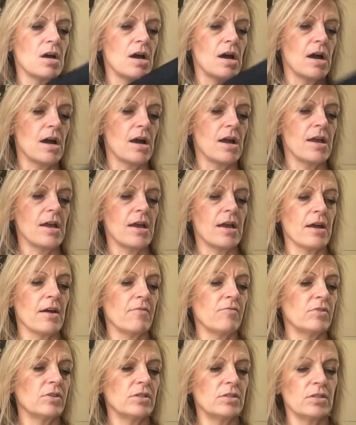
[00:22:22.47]
I
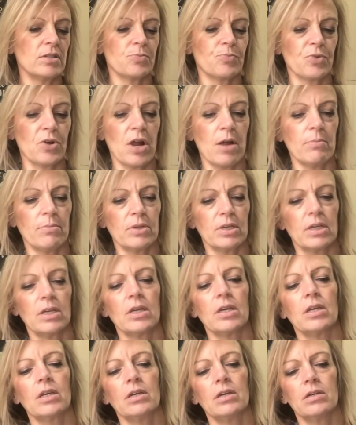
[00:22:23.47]
have, this is
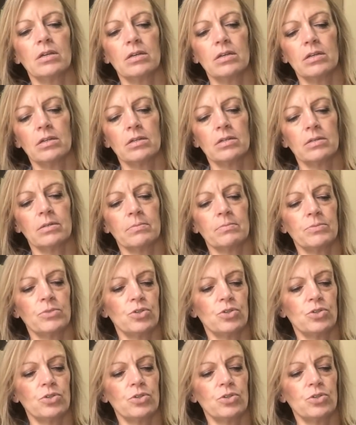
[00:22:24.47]
probably um,